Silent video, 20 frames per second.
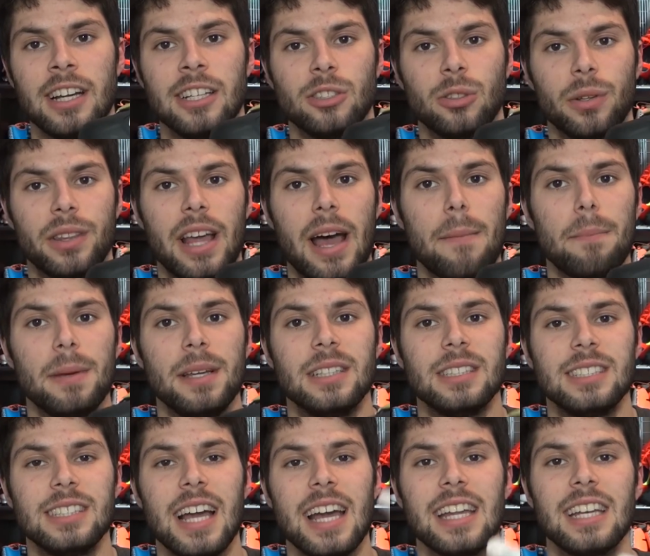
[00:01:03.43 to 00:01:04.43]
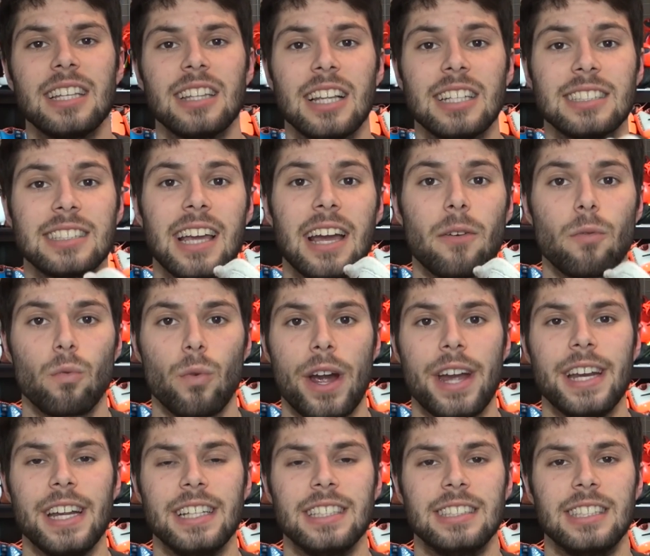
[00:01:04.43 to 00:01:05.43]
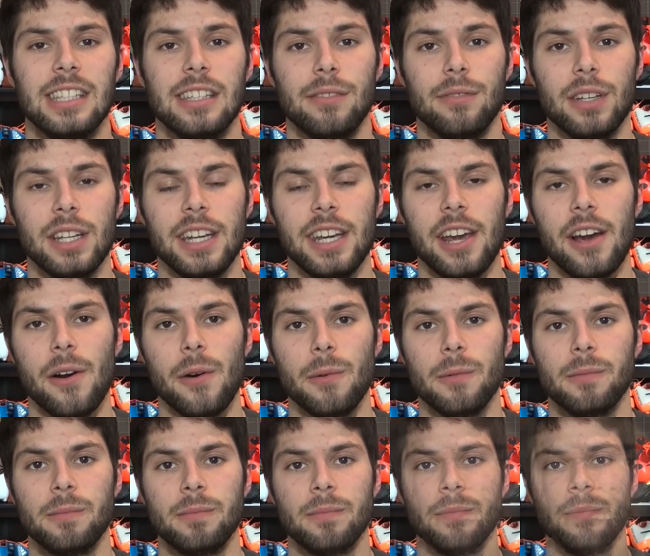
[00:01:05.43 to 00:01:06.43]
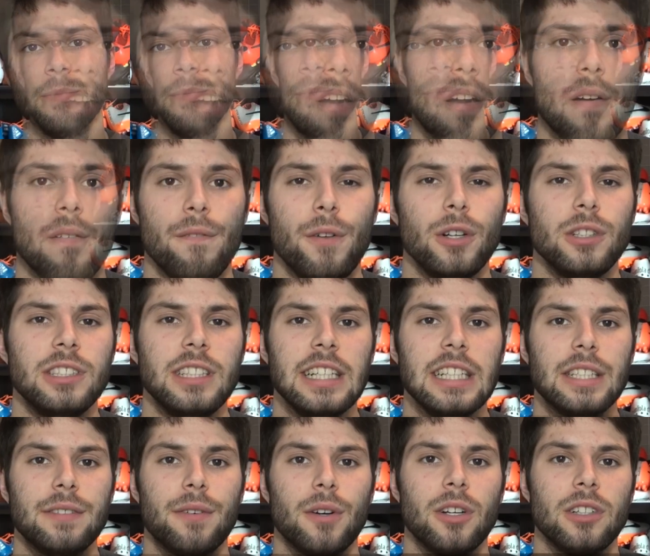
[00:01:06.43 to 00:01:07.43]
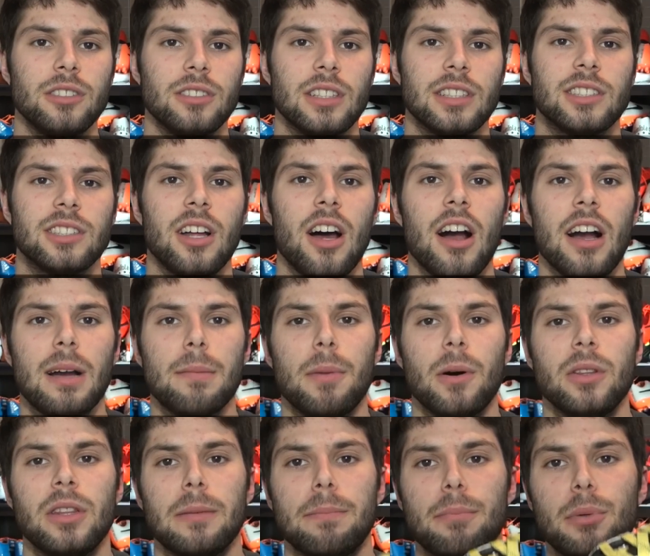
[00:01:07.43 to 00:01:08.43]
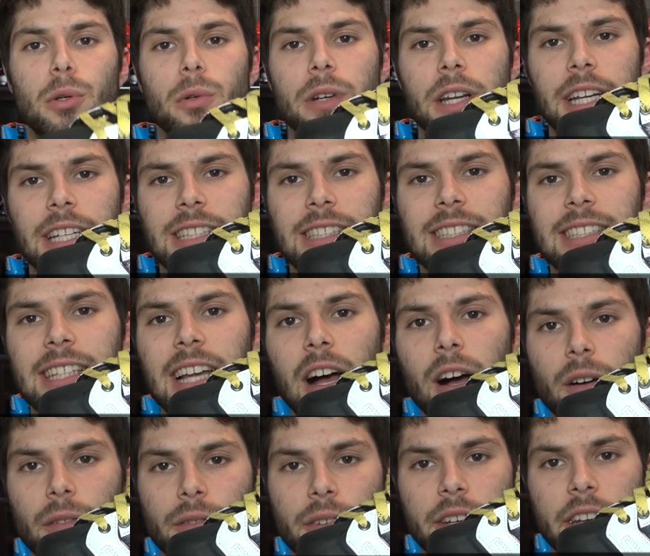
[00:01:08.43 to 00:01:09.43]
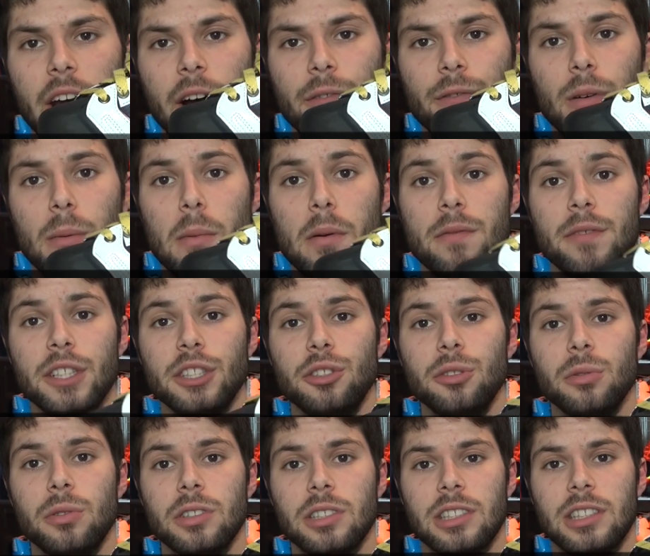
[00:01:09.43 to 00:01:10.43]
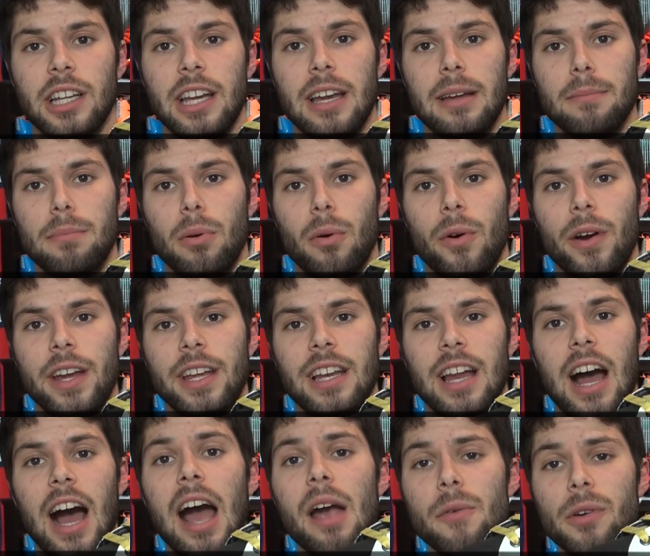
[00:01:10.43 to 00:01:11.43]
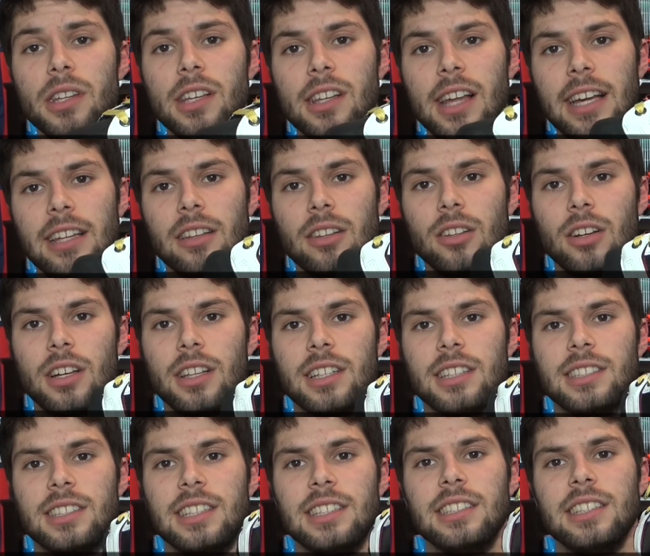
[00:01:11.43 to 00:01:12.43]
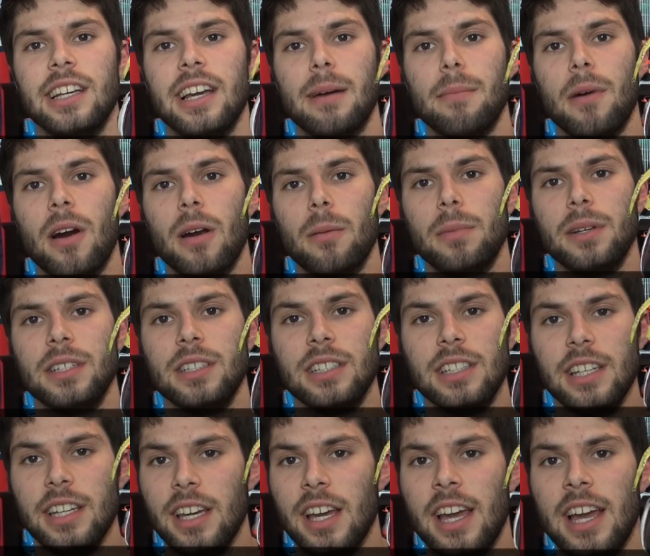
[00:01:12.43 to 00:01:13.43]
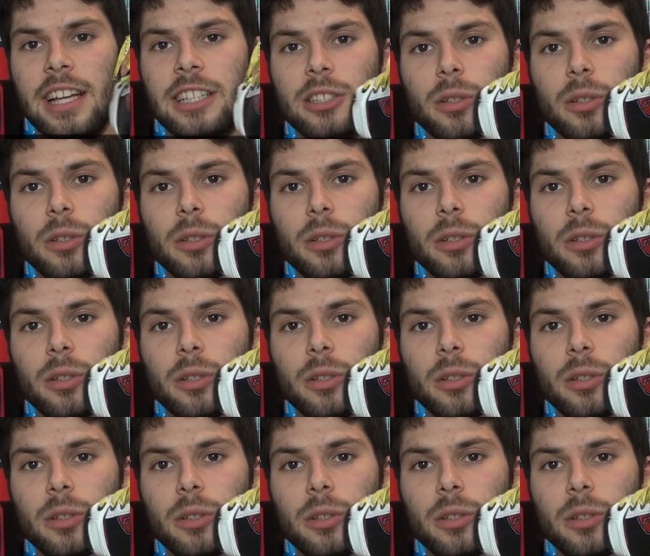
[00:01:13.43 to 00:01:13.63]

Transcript: So with that being said, let's get right into the video. First things first, let's talk about the boot itself. Now from a visual standpoint, I really like the look of the CCM RBZ.